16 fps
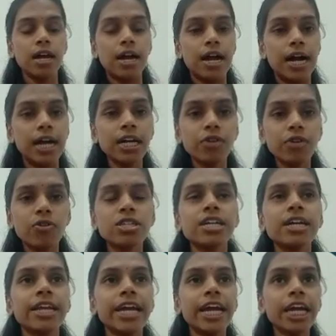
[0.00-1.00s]
And it was a
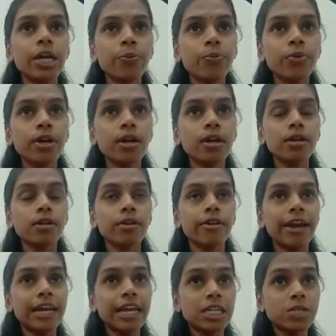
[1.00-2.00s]

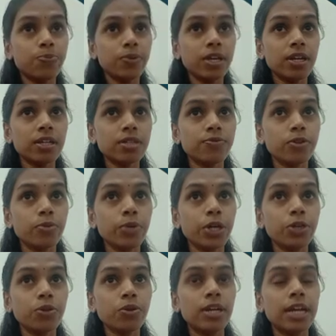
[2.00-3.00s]
great experience for
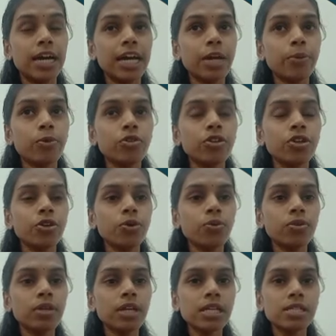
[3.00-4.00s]
me to learn about the
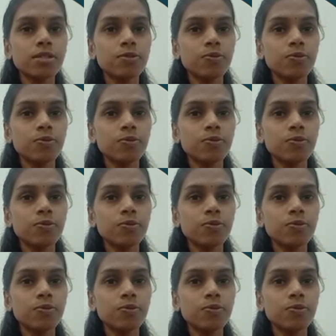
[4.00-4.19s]
new things